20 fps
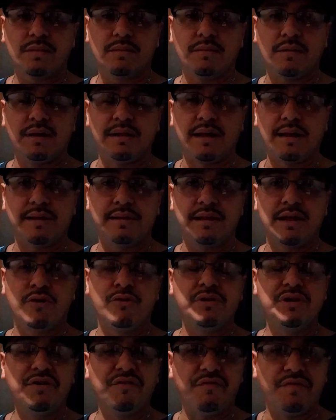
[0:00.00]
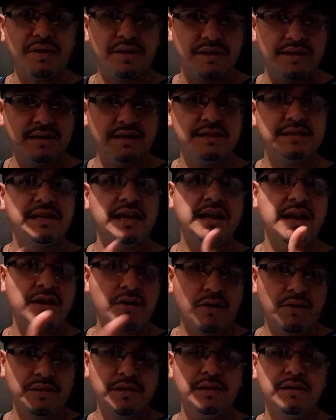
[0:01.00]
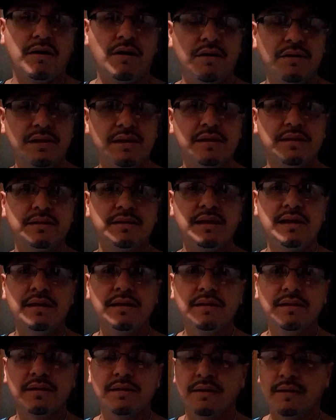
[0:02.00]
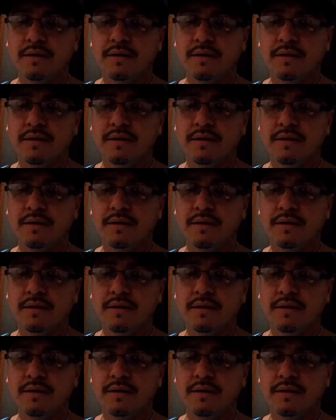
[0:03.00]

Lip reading: As I said earlier, facilitating all these things.